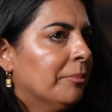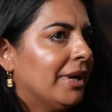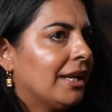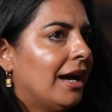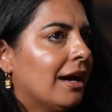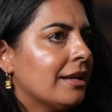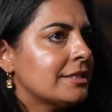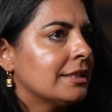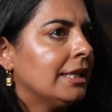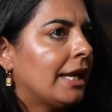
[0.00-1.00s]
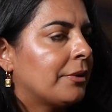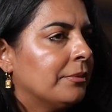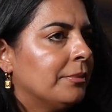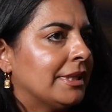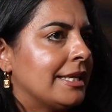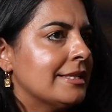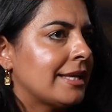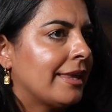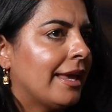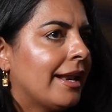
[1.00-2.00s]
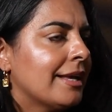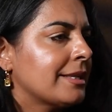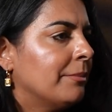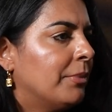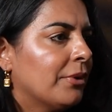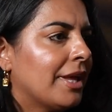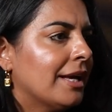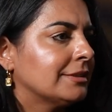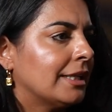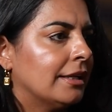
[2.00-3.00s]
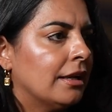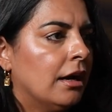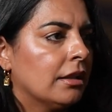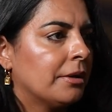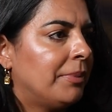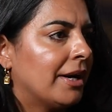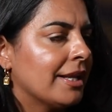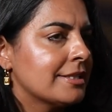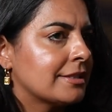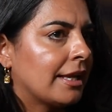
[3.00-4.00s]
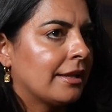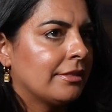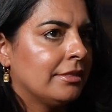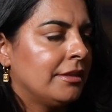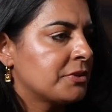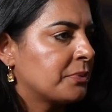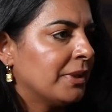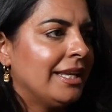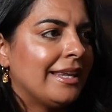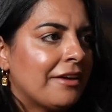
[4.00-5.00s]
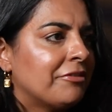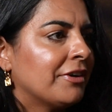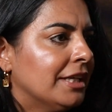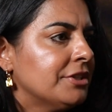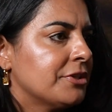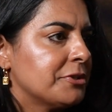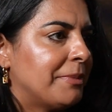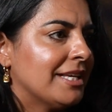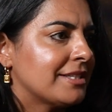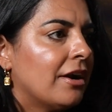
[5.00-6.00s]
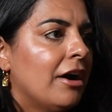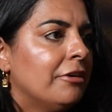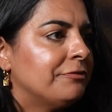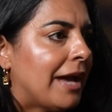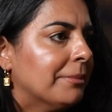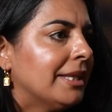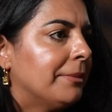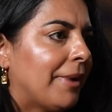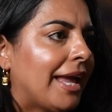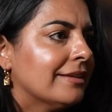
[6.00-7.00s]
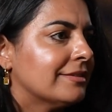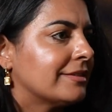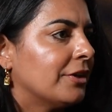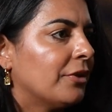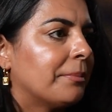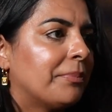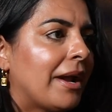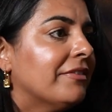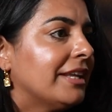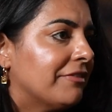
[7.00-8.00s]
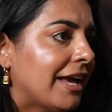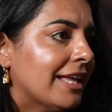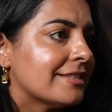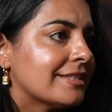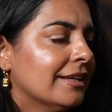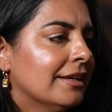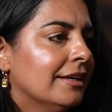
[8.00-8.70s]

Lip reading: But honestly, with quinceañeras and bodas and all our parties, there's really never issues because they're all family-based, they're private events.